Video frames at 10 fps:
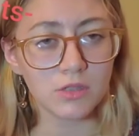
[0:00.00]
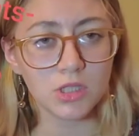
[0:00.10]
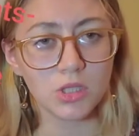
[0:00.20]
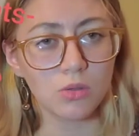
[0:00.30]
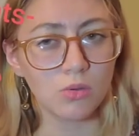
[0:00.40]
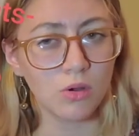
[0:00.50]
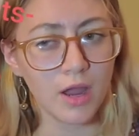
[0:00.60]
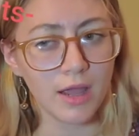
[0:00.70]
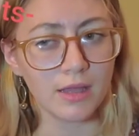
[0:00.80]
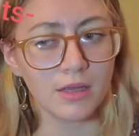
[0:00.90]
So
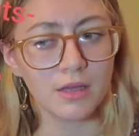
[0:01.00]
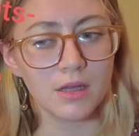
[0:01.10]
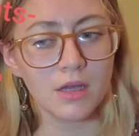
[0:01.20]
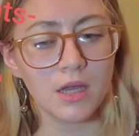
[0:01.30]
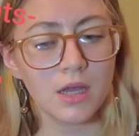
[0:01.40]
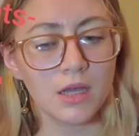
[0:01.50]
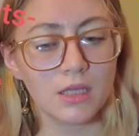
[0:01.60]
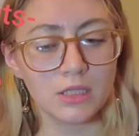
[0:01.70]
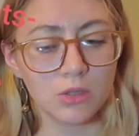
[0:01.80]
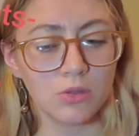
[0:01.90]
okay,
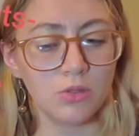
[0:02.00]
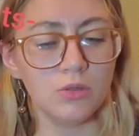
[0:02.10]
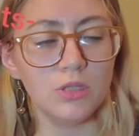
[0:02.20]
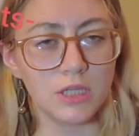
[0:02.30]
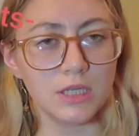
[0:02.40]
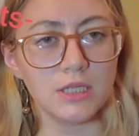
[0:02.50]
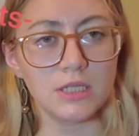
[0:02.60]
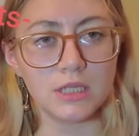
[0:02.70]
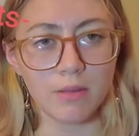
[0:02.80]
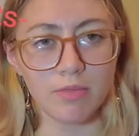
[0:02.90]
so you did
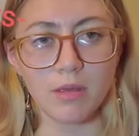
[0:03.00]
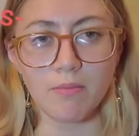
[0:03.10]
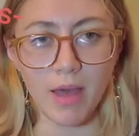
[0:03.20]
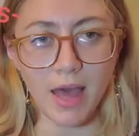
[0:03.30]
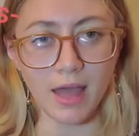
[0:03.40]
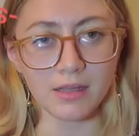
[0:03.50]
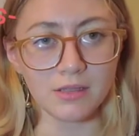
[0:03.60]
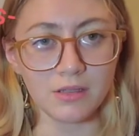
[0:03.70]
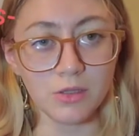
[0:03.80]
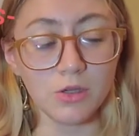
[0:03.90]
something bad,
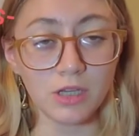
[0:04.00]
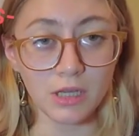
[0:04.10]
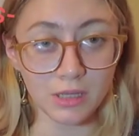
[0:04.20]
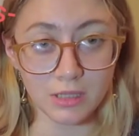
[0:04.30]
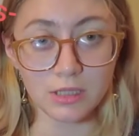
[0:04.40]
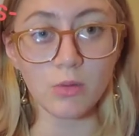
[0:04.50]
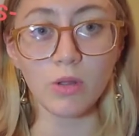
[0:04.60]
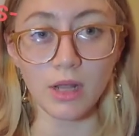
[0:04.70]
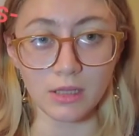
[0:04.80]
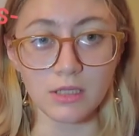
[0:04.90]
you hit
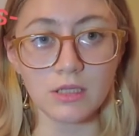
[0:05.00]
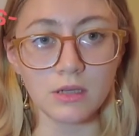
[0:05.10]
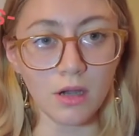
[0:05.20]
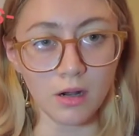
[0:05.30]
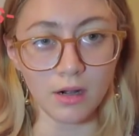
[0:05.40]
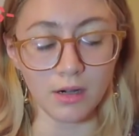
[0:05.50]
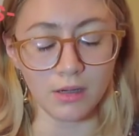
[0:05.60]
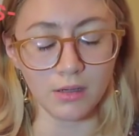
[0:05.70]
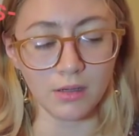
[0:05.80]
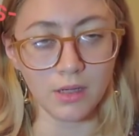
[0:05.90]
someone else's
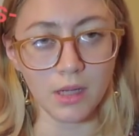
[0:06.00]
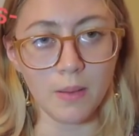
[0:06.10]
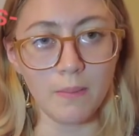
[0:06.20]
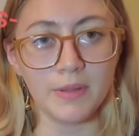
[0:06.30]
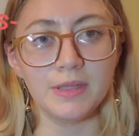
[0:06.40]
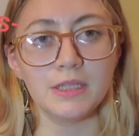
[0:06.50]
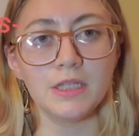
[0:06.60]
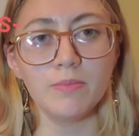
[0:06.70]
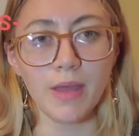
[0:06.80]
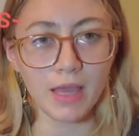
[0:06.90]
car, but does
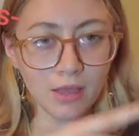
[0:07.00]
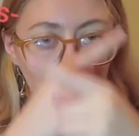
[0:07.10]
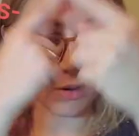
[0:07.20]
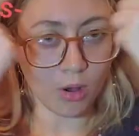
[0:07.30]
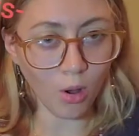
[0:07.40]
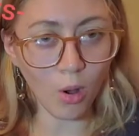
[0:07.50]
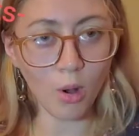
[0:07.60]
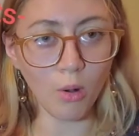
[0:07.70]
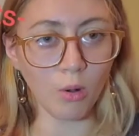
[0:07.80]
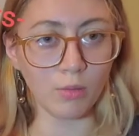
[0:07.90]
it make you
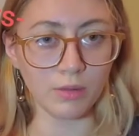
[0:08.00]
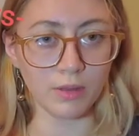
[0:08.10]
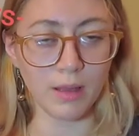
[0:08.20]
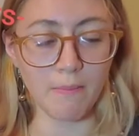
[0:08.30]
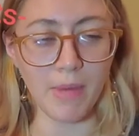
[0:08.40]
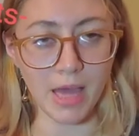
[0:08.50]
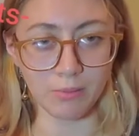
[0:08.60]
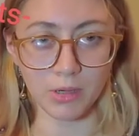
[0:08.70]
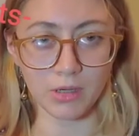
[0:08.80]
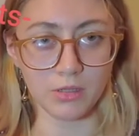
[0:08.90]
all a bad
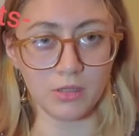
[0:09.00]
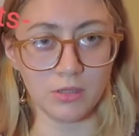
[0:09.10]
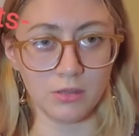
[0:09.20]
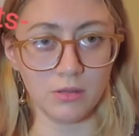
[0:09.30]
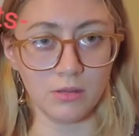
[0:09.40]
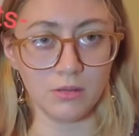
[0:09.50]
person?